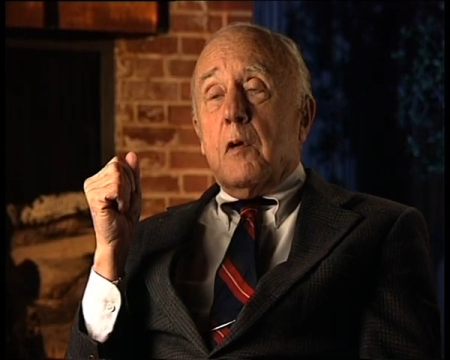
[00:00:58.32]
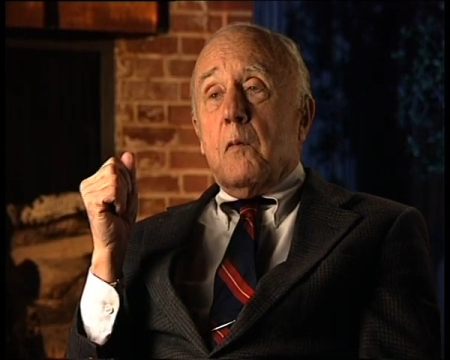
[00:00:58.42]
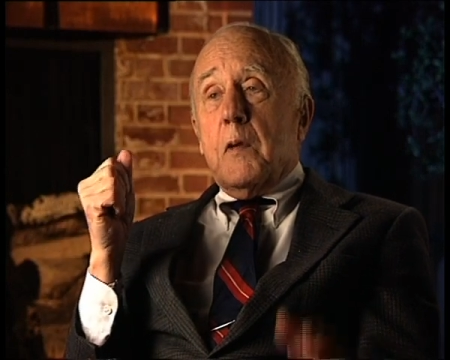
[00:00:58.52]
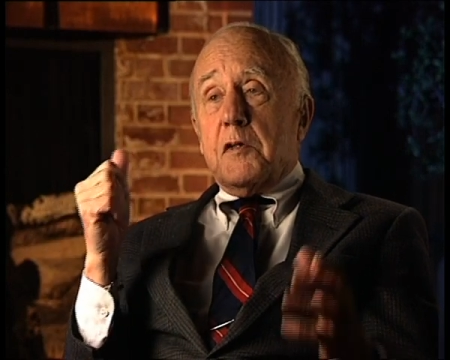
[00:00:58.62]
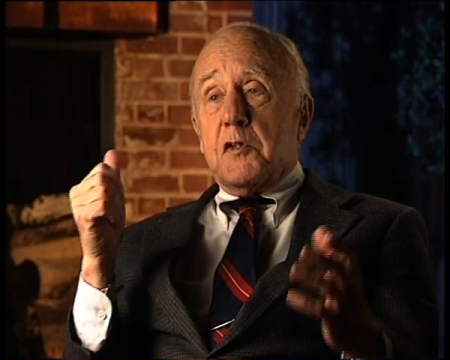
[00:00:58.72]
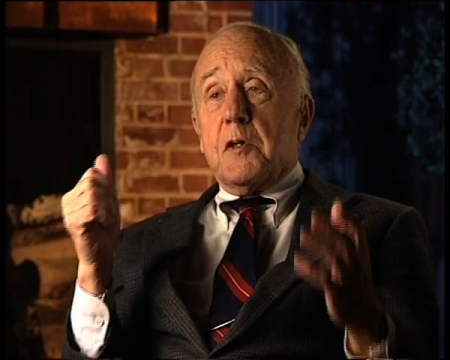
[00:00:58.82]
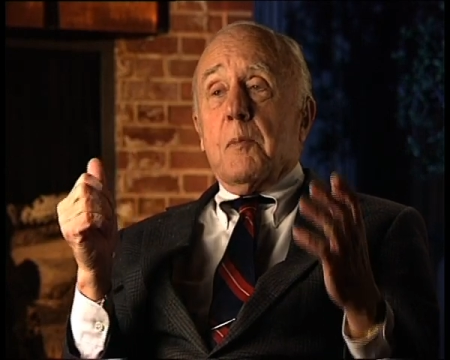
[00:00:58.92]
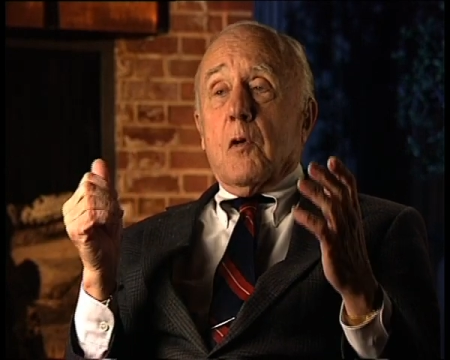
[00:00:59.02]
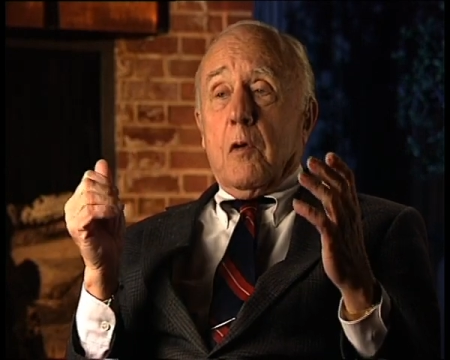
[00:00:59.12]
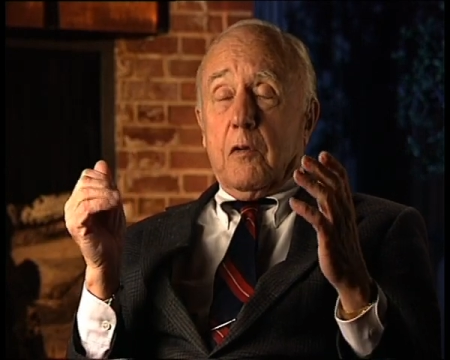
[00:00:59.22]
reached
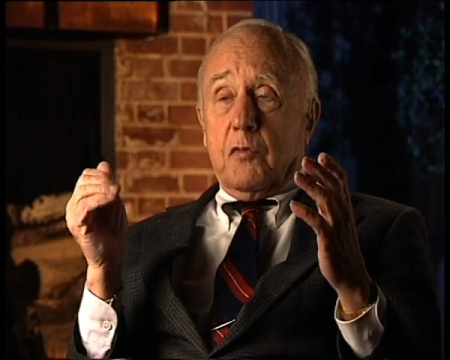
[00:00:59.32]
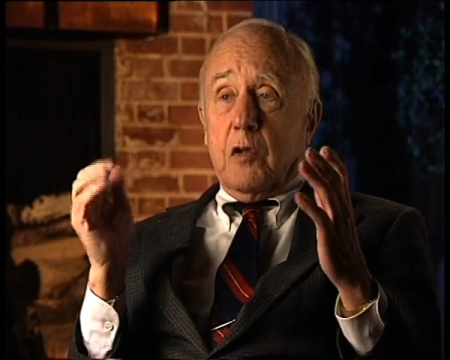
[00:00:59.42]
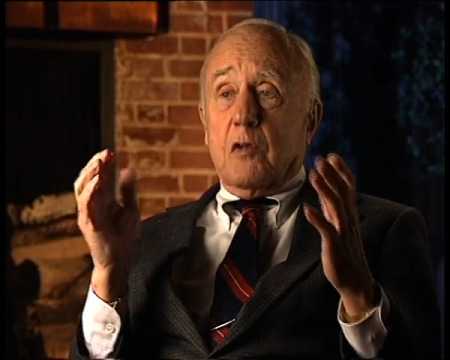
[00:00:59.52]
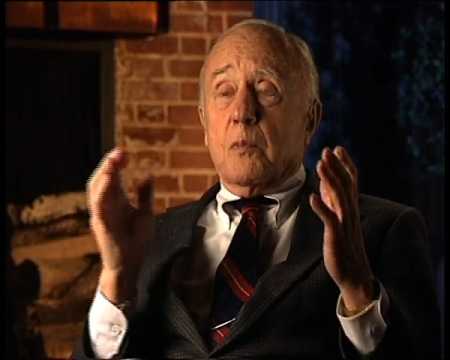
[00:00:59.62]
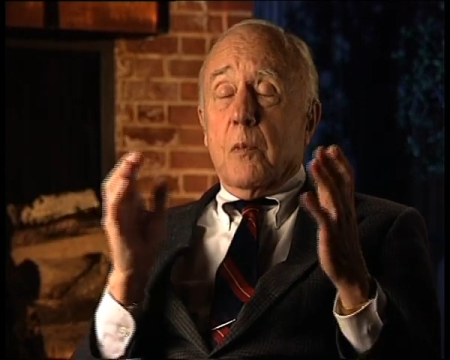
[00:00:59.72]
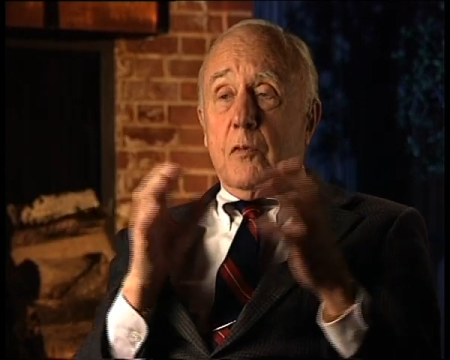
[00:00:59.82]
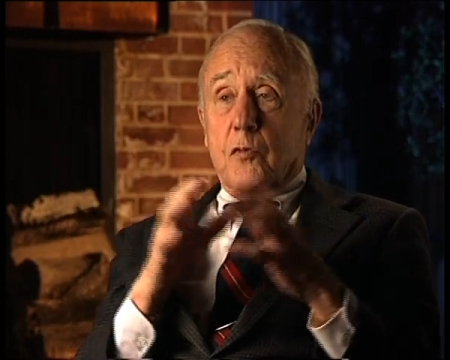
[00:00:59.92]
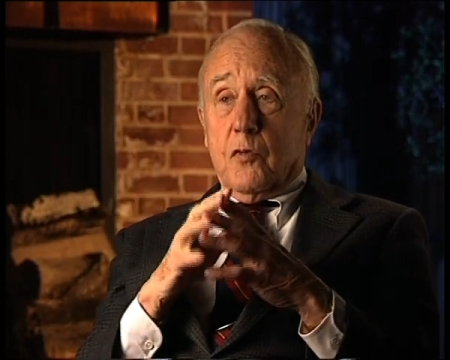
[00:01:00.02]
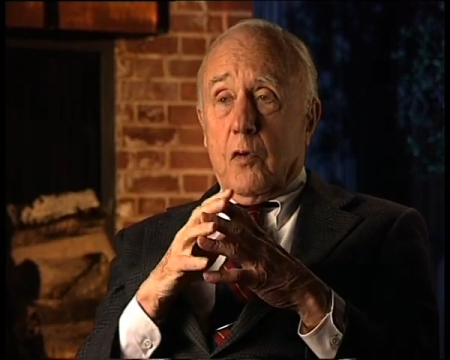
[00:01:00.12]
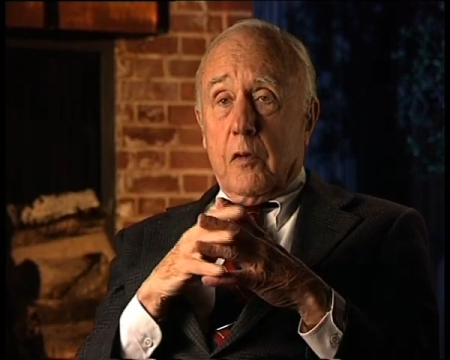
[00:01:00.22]
similar
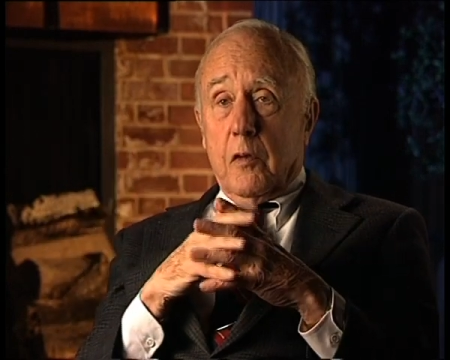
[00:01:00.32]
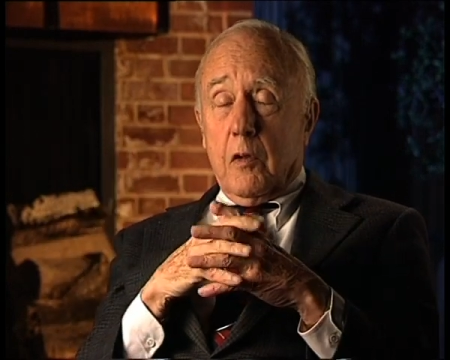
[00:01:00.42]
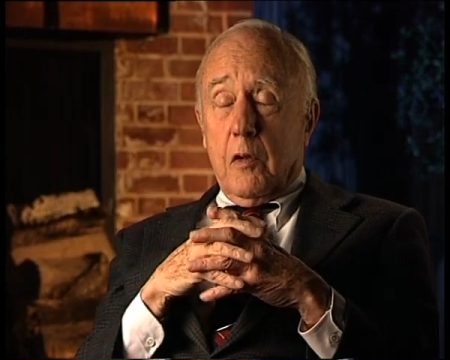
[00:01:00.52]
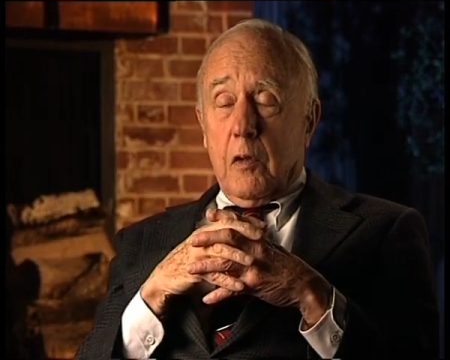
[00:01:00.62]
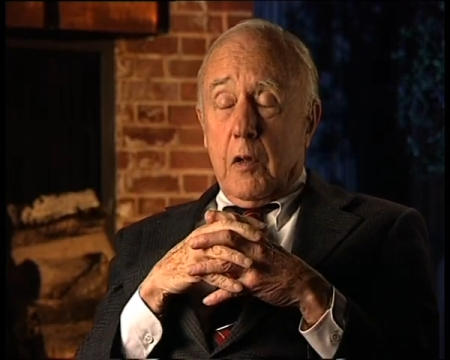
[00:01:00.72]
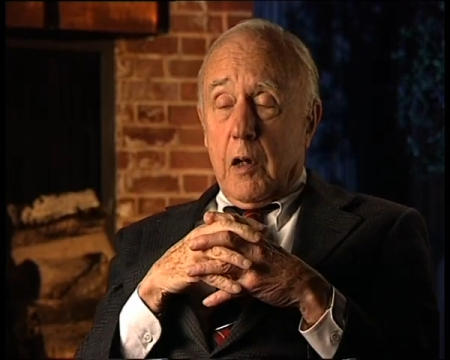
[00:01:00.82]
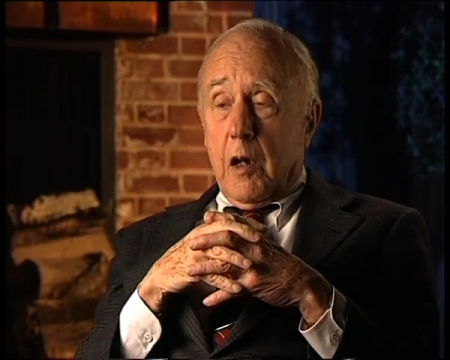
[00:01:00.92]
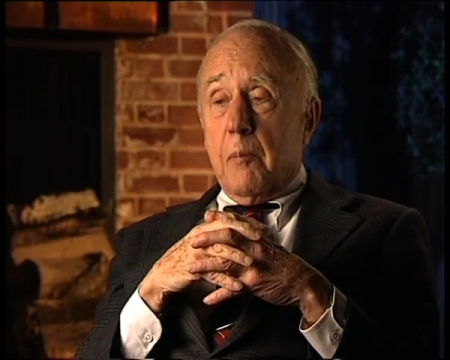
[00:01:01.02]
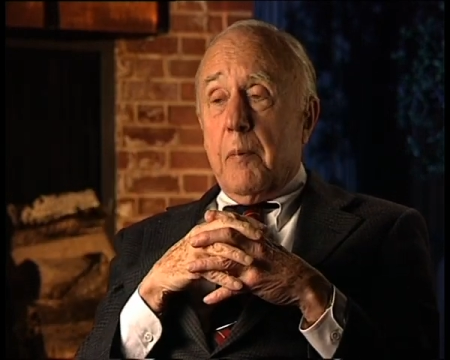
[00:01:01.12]
assessments on how